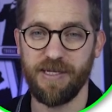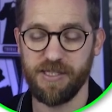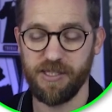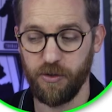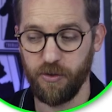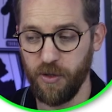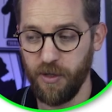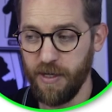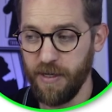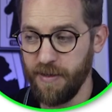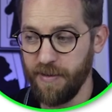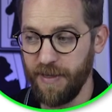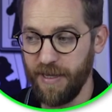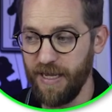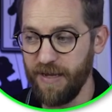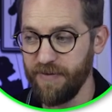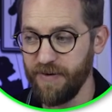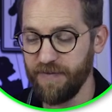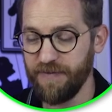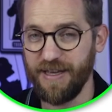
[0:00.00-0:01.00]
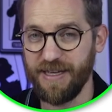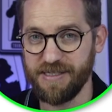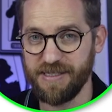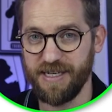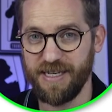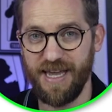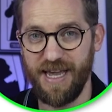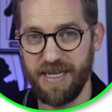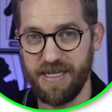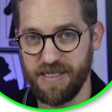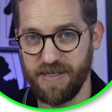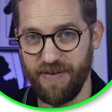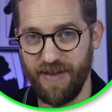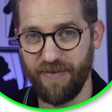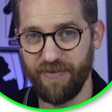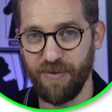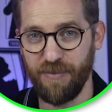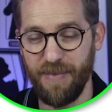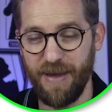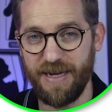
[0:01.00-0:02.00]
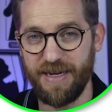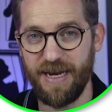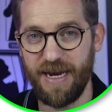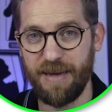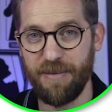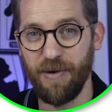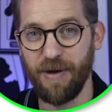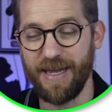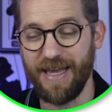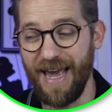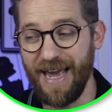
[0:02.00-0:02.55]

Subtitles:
So even if that's the case, if you haven't made any money,